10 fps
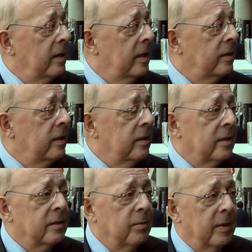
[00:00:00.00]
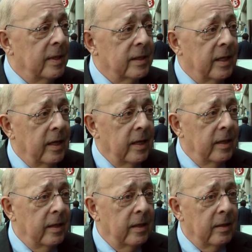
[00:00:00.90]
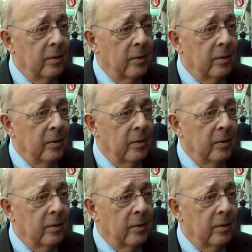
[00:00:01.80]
they didn't experience any